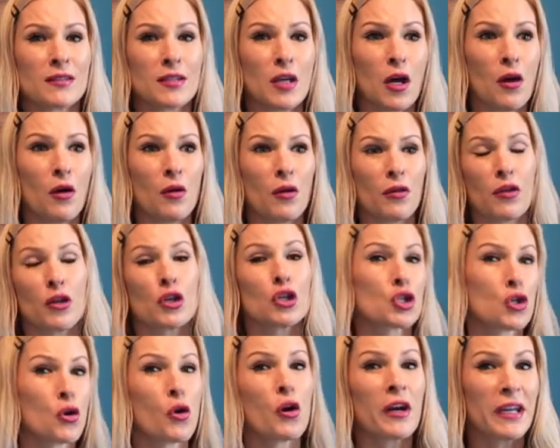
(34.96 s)
So the
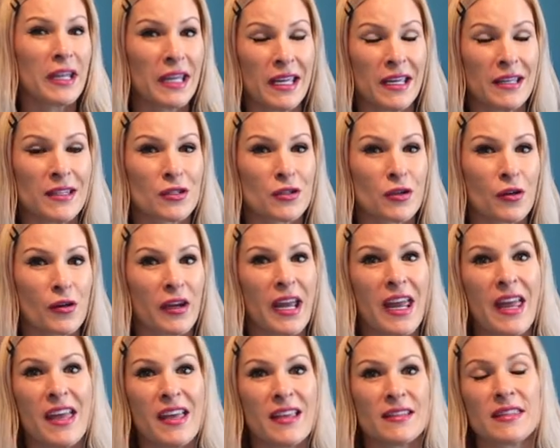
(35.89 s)
short answer
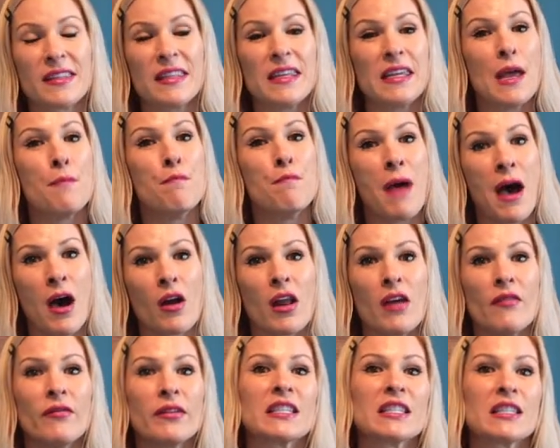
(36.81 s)
is the
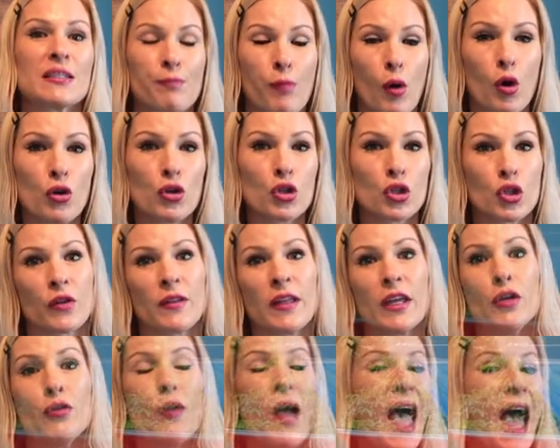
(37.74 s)
amount of exposure that you